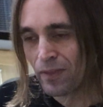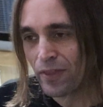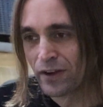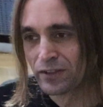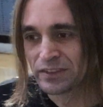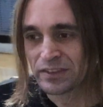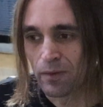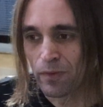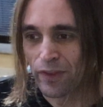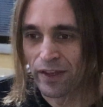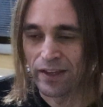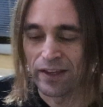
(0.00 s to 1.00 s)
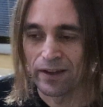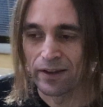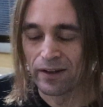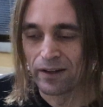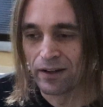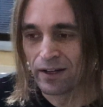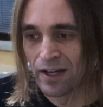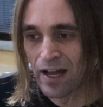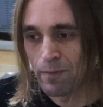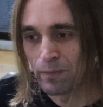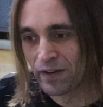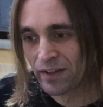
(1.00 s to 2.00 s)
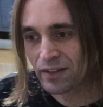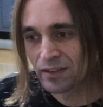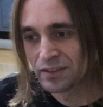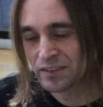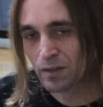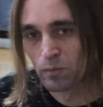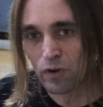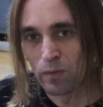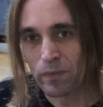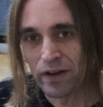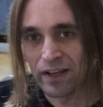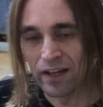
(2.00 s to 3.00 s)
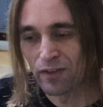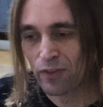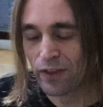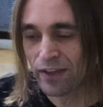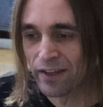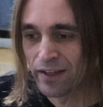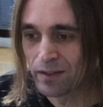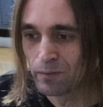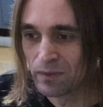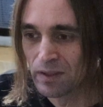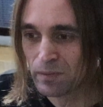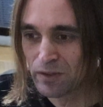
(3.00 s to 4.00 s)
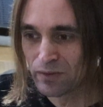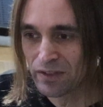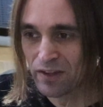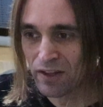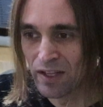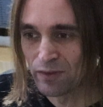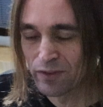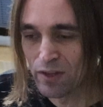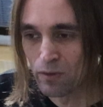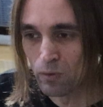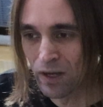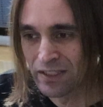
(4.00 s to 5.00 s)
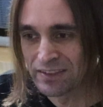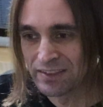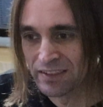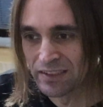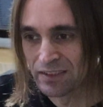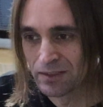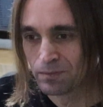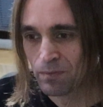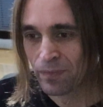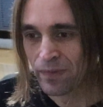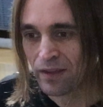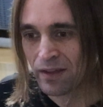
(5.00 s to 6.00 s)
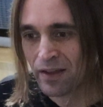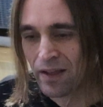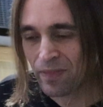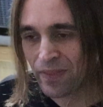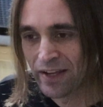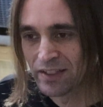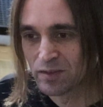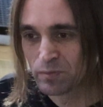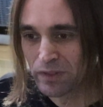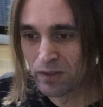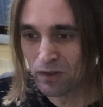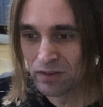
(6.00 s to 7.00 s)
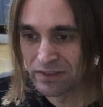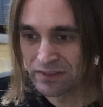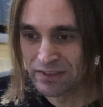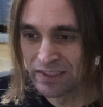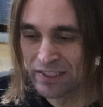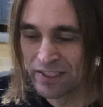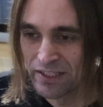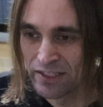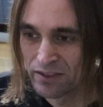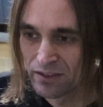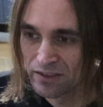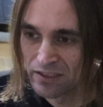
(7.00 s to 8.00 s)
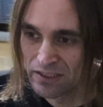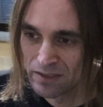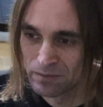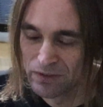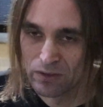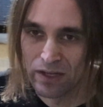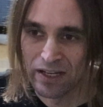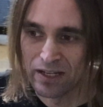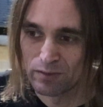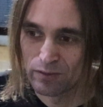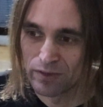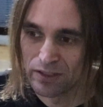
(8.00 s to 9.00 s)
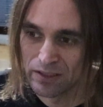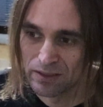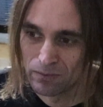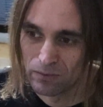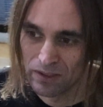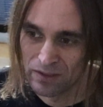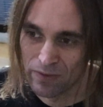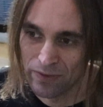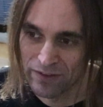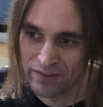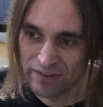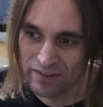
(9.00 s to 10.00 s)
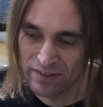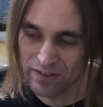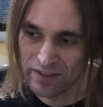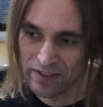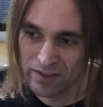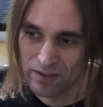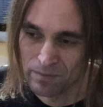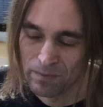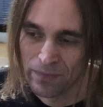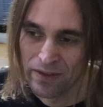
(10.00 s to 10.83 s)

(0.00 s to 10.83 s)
there is something happening, some rhythmic kind of thing in between the left and the right signal. And that is because here you have, this is the